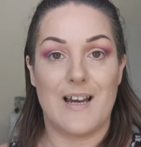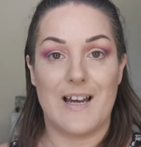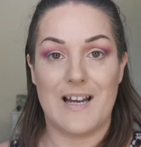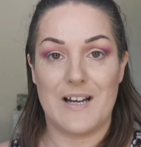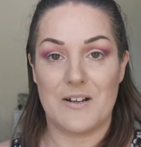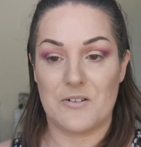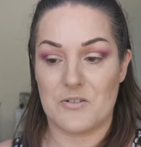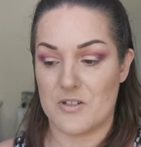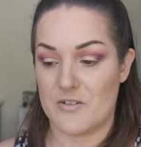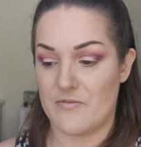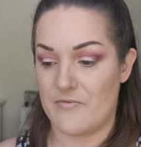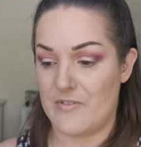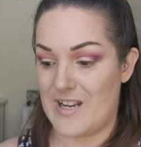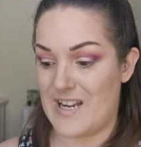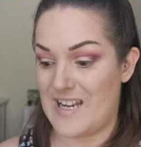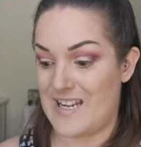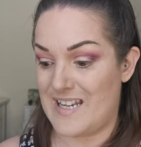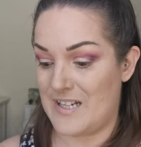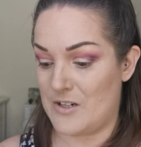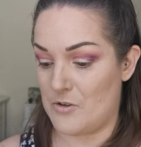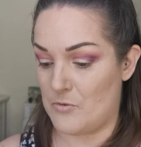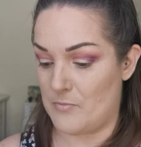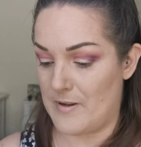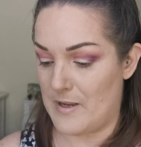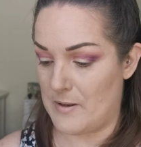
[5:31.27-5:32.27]
out of it a
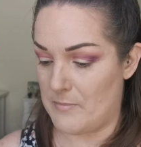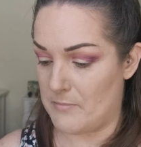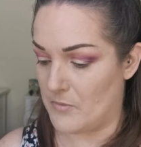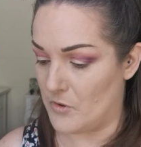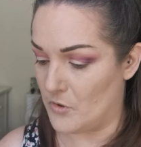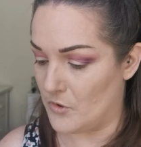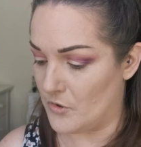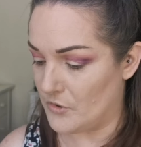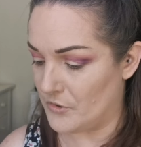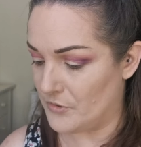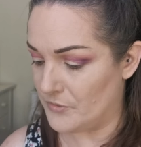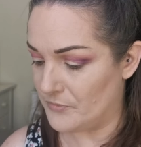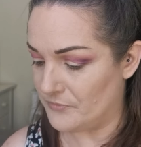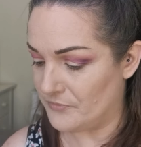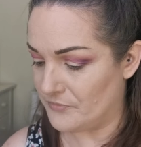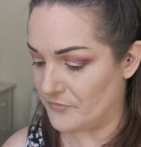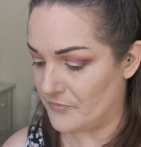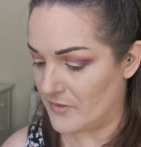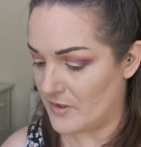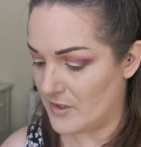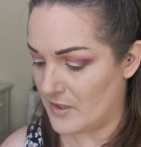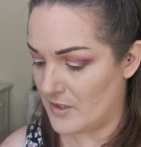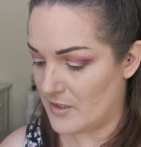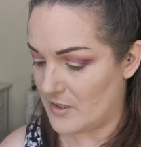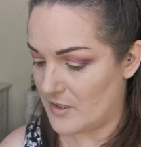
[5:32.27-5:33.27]
little bit more.
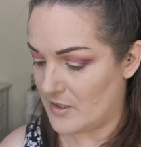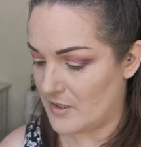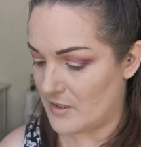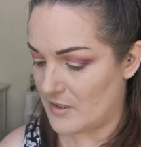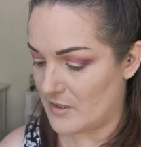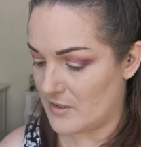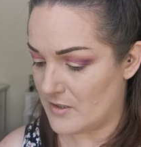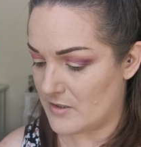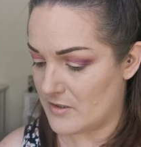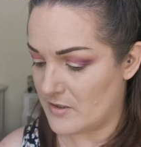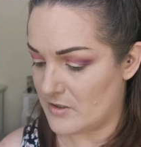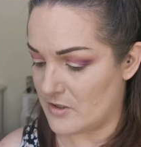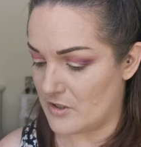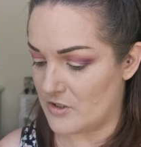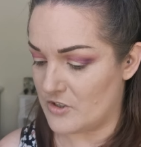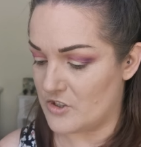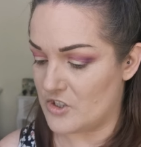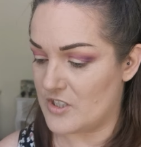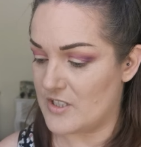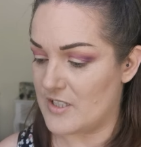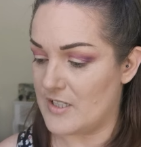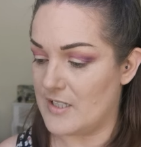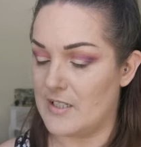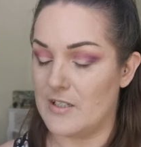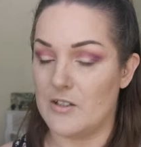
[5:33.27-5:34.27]
So
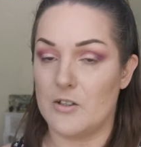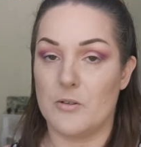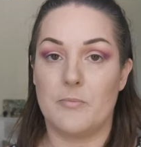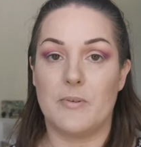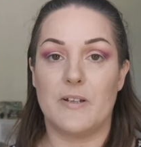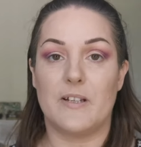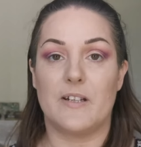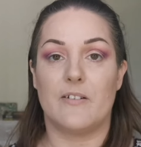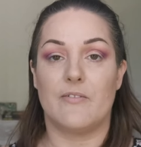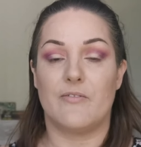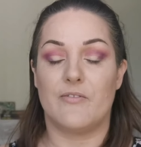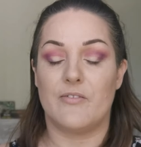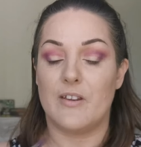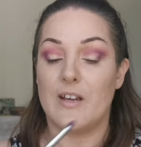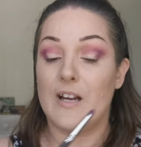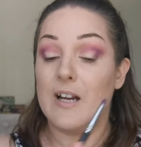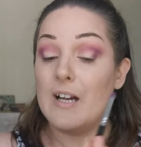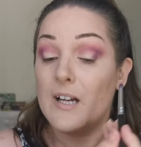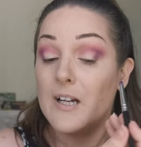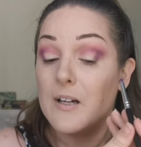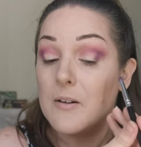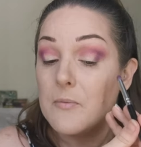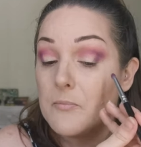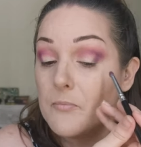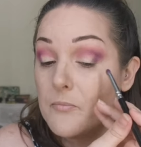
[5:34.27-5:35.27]
just a little bit of
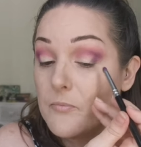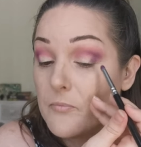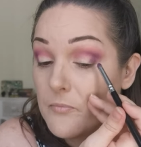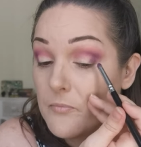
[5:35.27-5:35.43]
that.